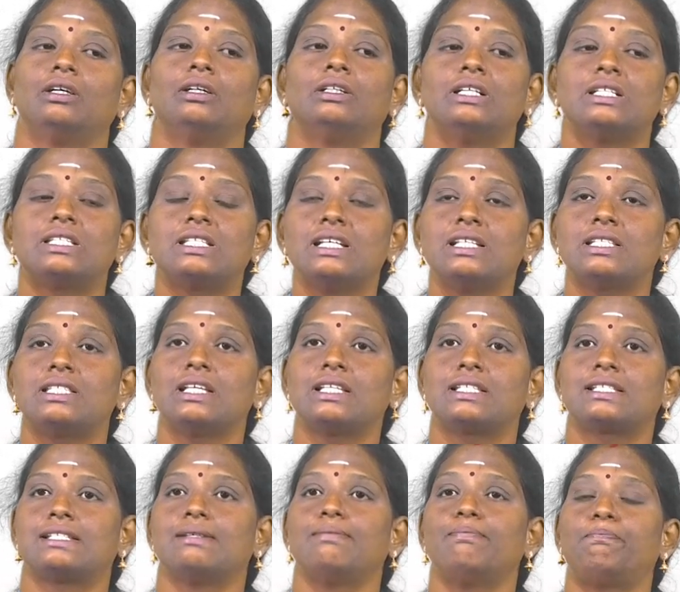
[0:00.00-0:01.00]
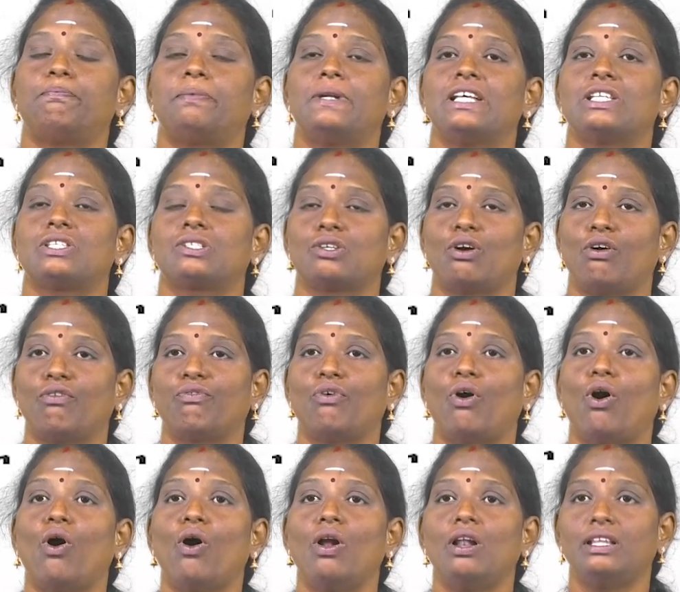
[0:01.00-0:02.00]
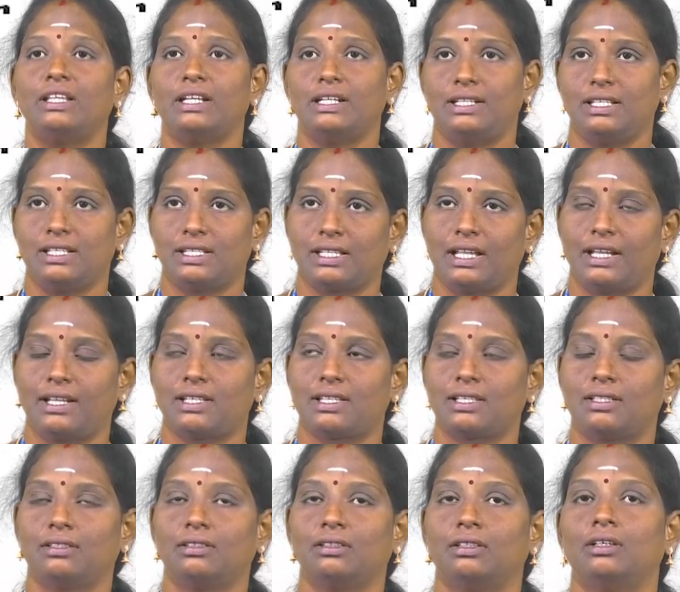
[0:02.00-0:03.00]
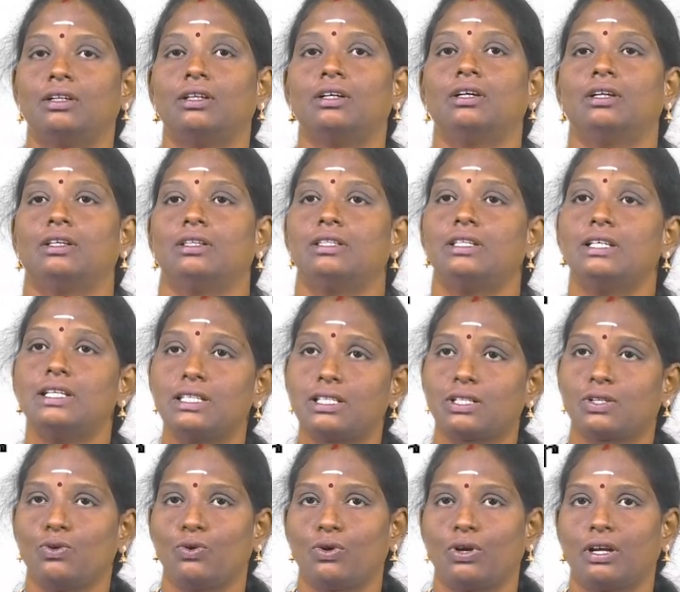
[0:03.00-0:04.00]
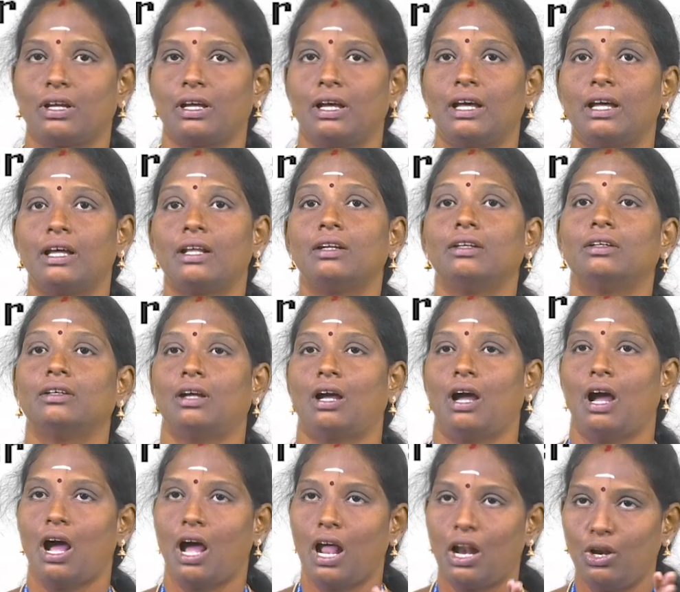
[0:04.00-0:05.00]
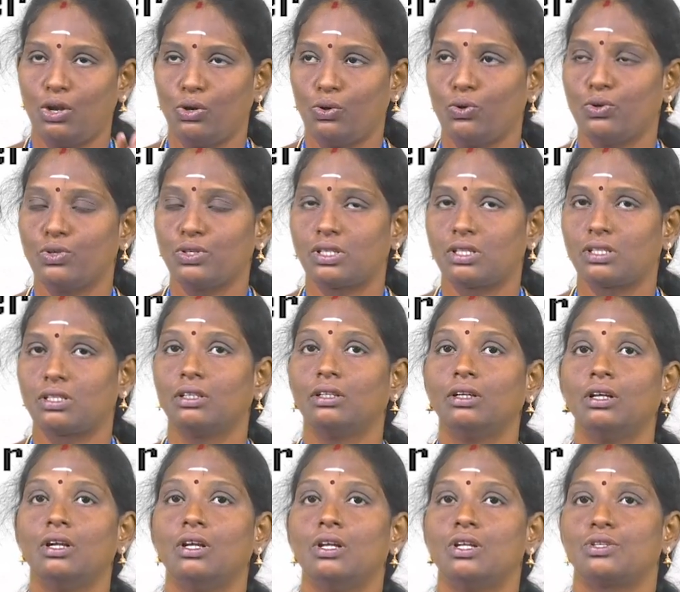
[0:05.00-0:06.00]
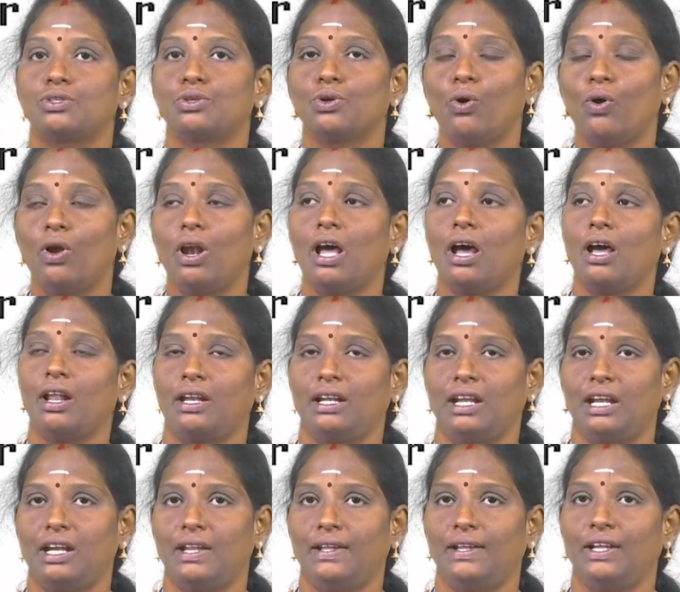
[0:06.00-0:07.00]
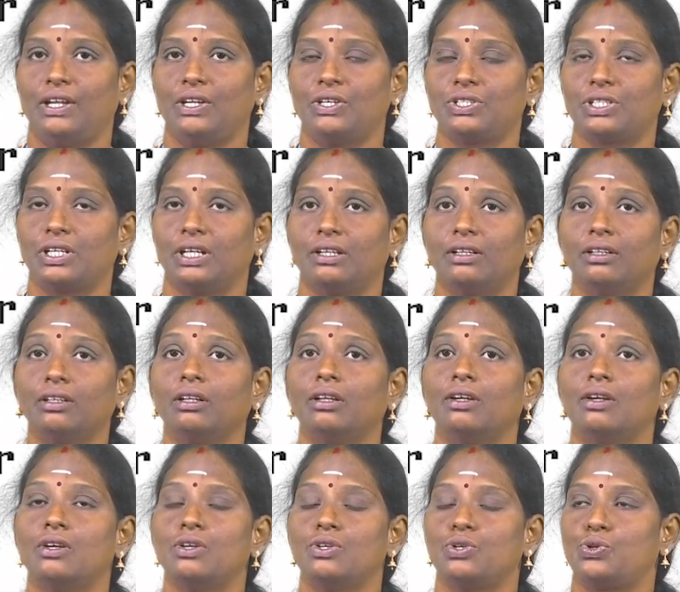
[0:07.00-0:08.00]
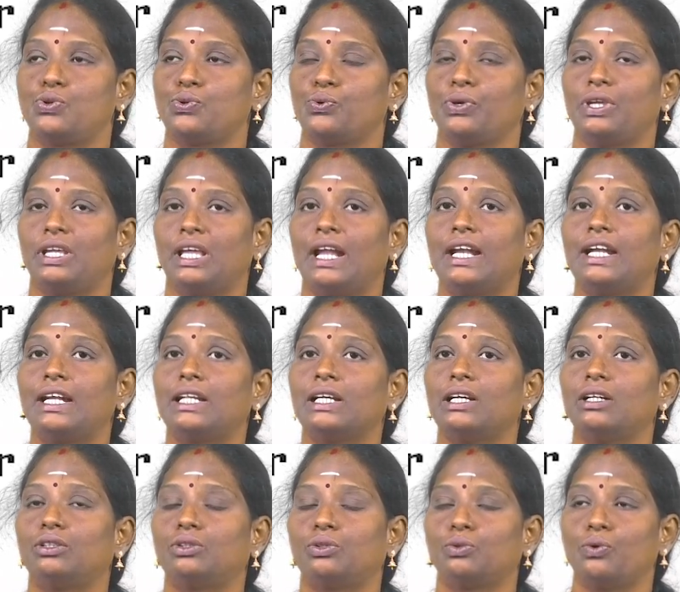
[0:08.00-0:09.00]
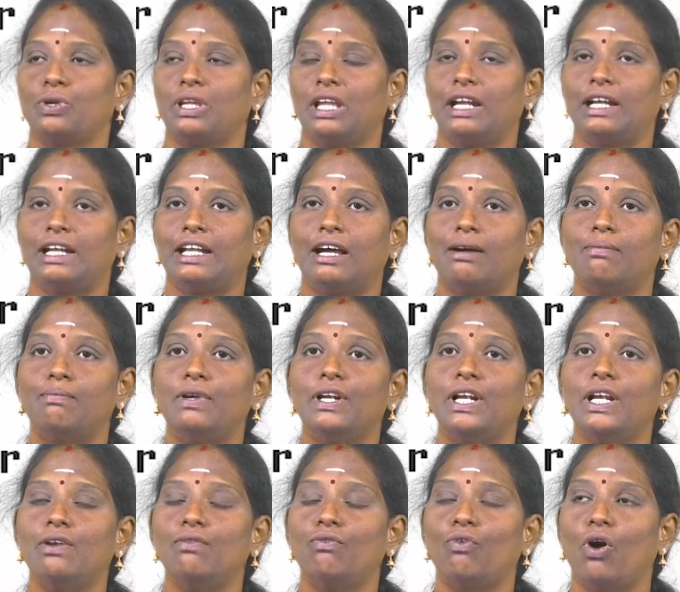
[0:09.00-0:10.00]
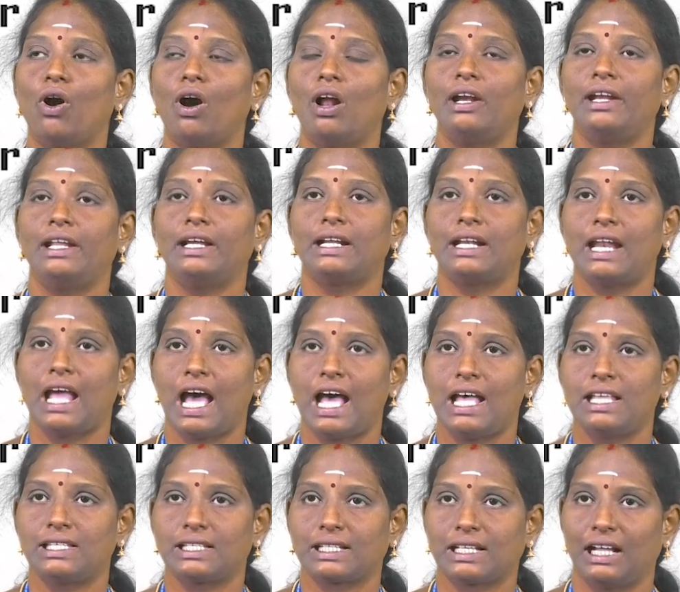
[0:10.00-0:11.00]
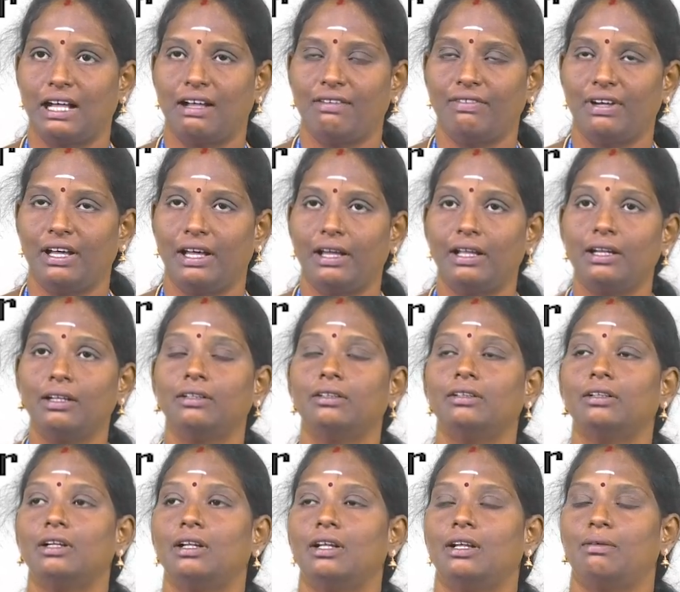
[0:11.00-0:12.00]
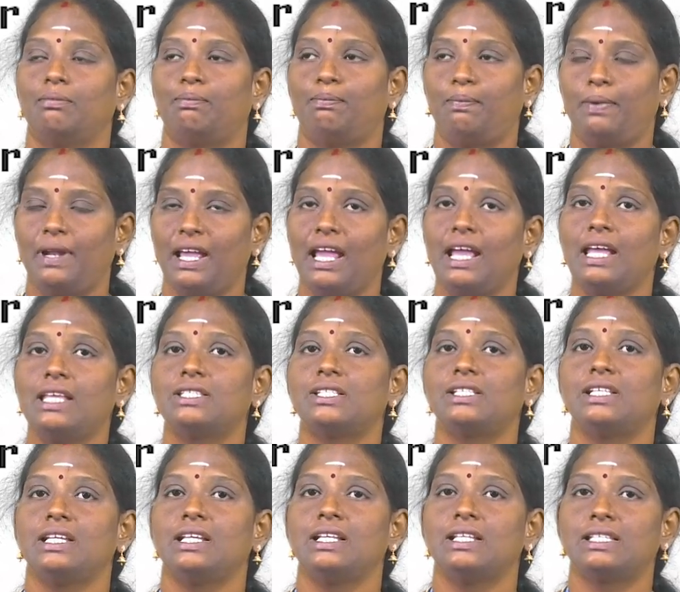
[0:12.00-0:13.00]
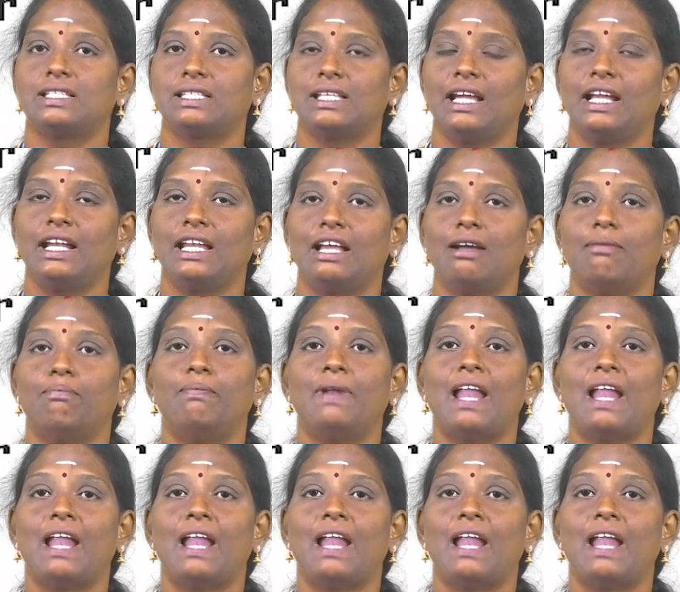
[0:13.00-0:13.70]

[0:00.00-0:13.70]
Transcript: This is the simplest of all the designs. This cooker allows solar radiation to enter through a double-walled glass cover placed inside a